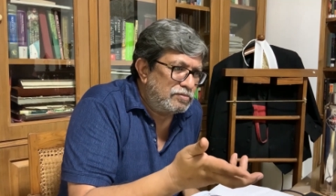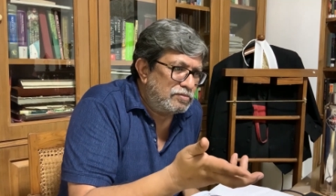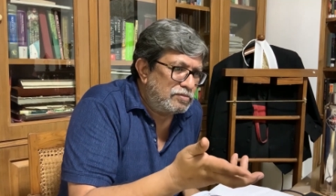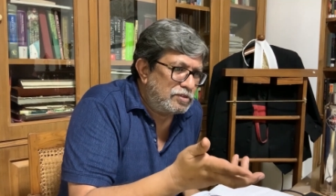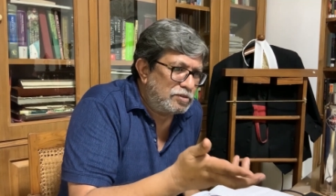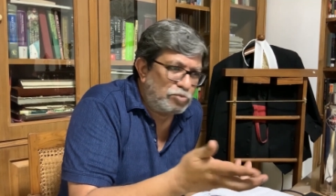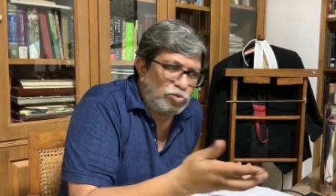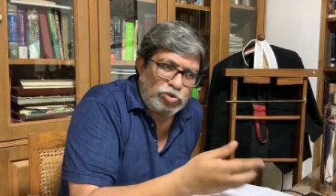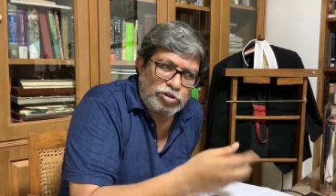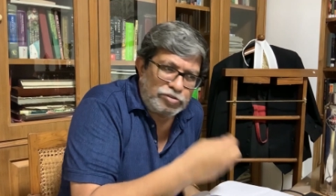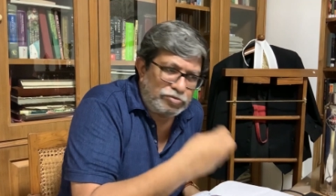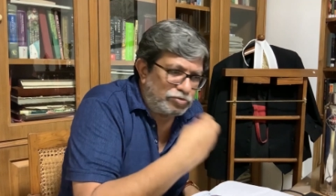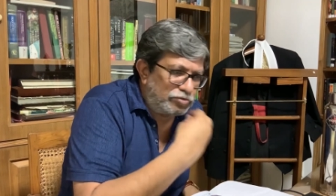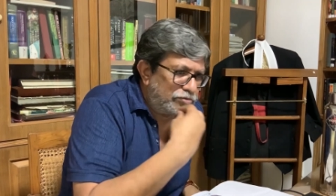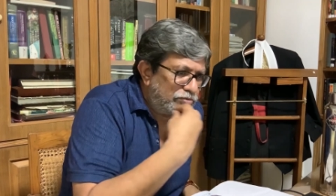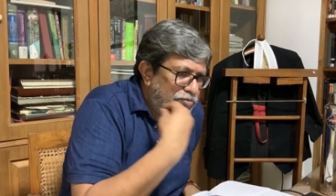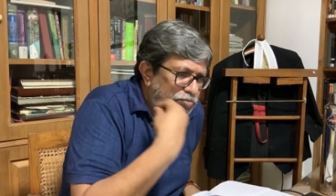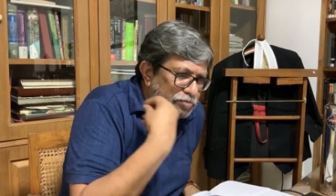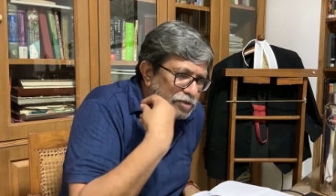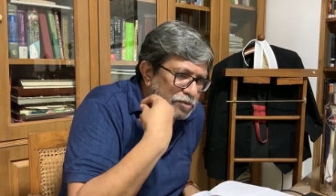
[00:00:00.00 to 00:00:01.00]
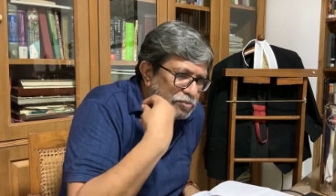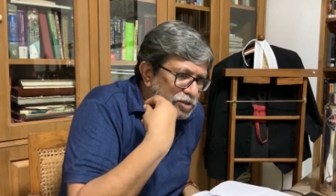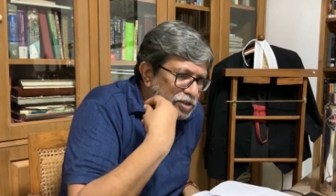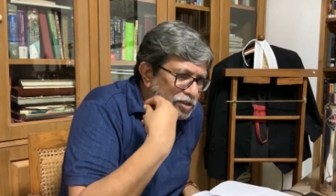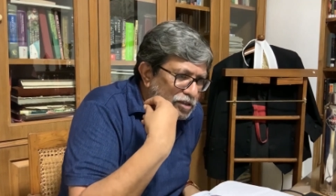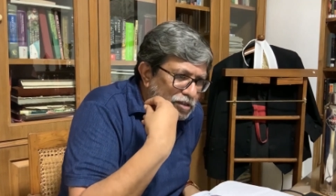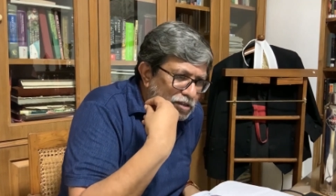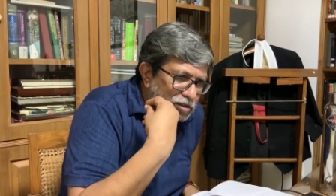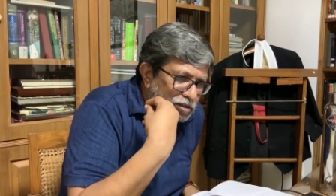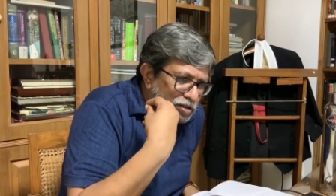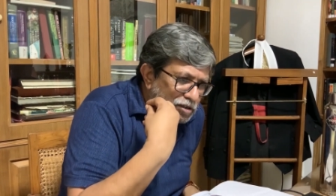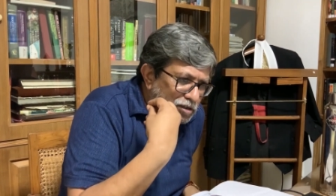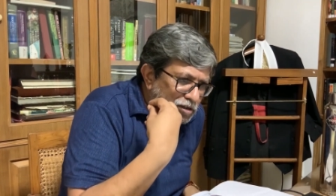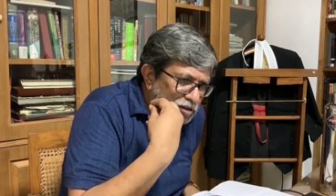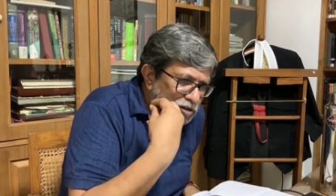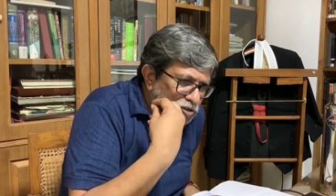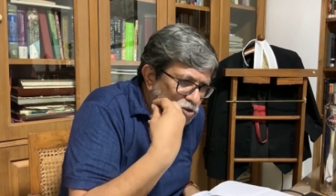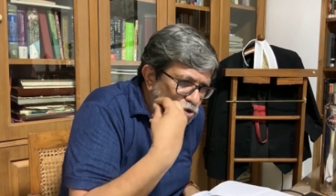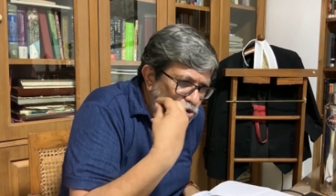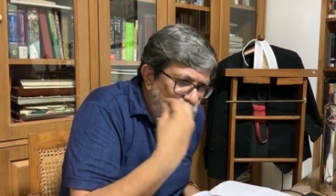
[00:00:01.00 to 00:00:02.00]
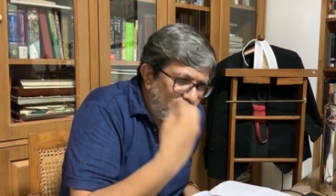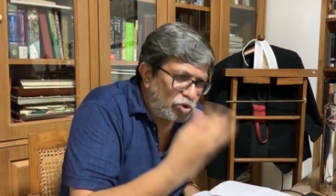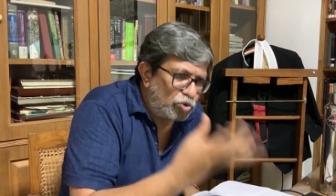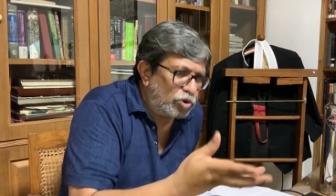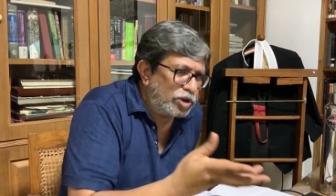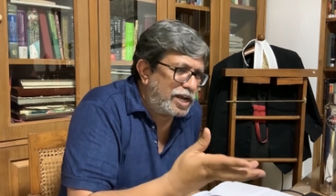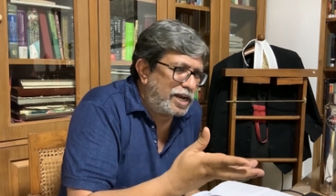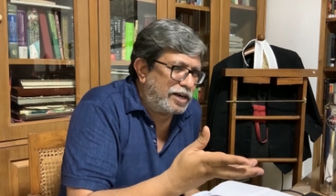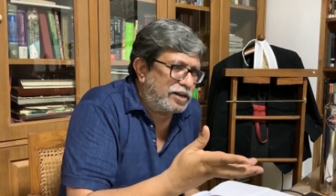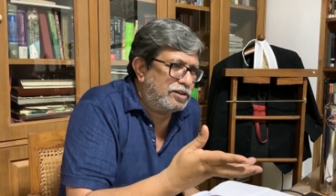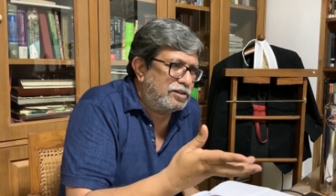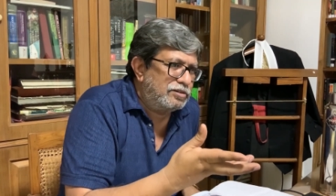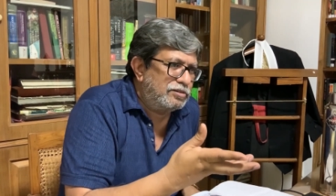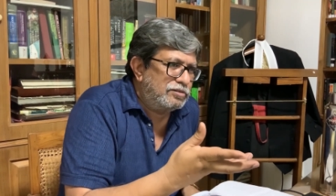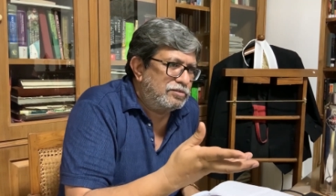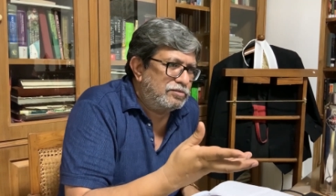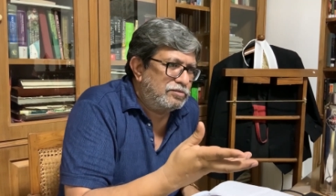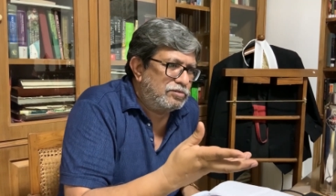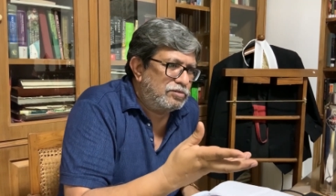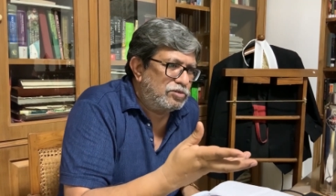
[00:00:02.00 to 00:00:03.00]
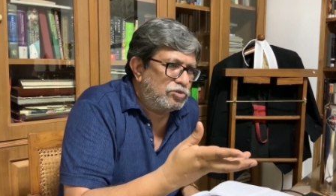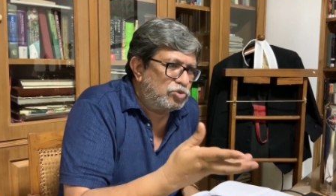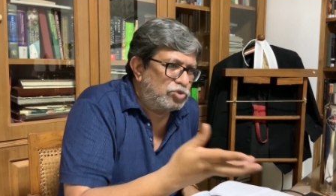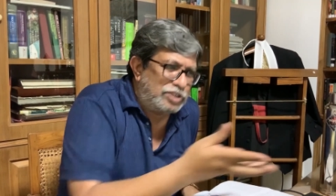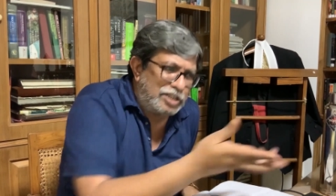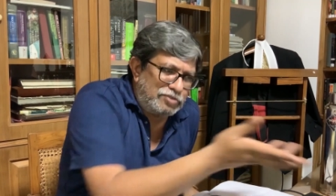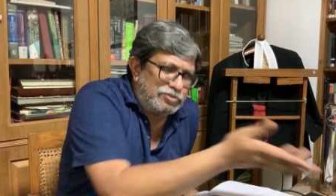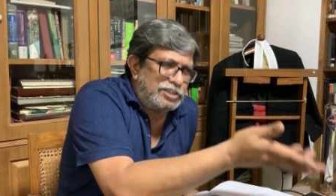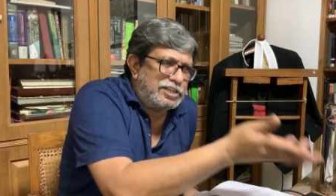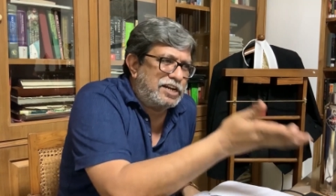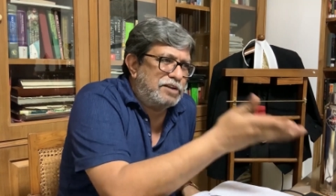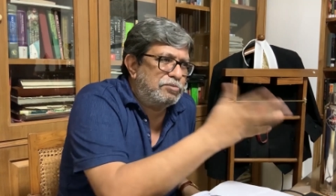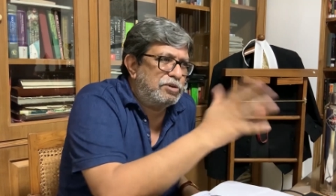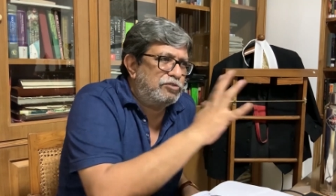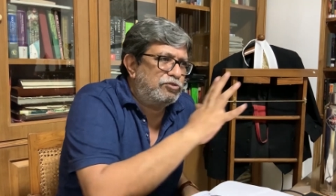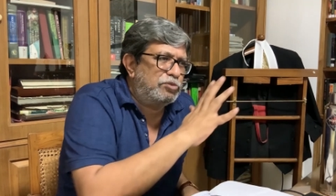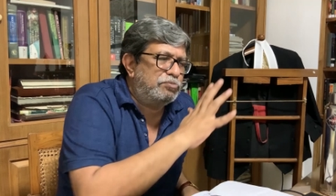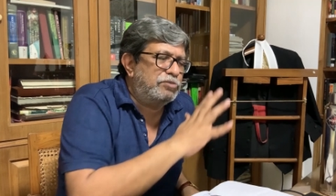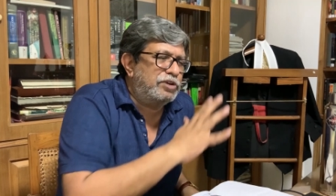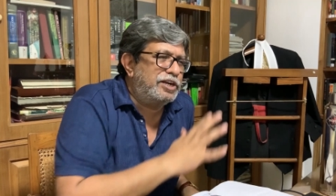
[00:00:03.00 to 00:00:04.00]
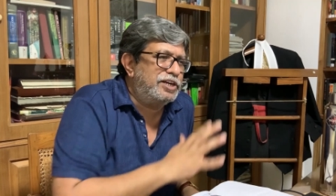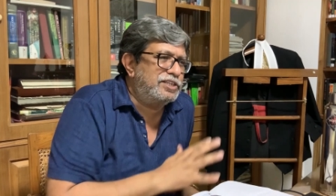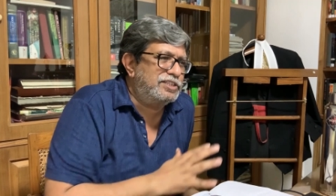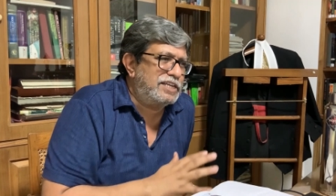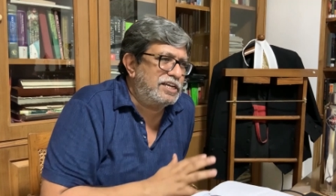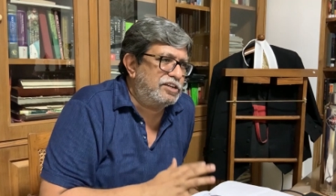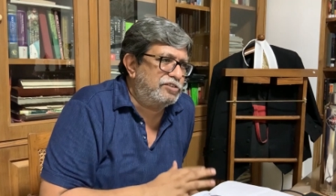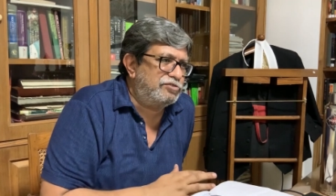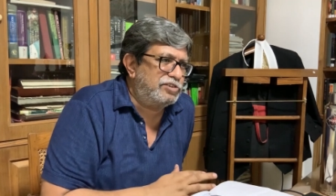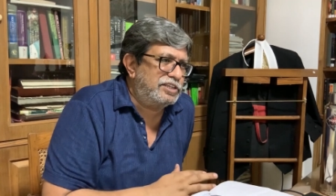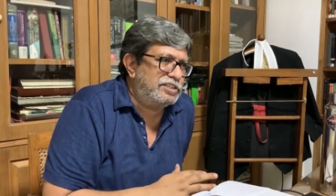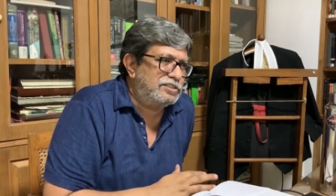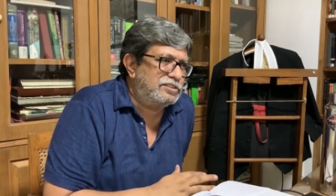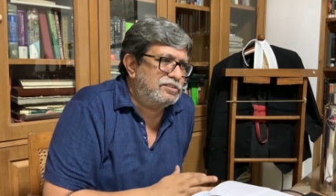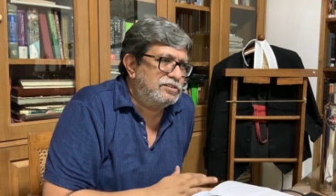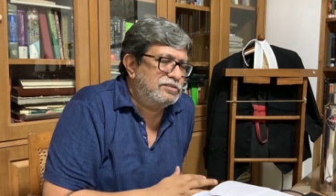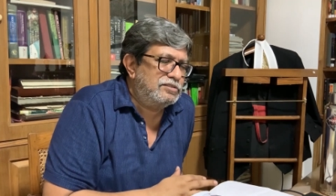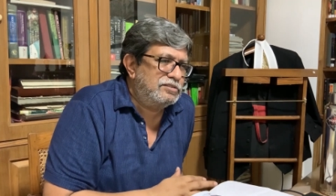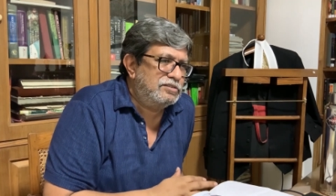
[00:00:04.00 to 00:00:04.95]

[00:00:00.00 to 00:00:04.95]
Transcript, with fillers: The motive may be to do a good act, to save that animal from getting sacrificed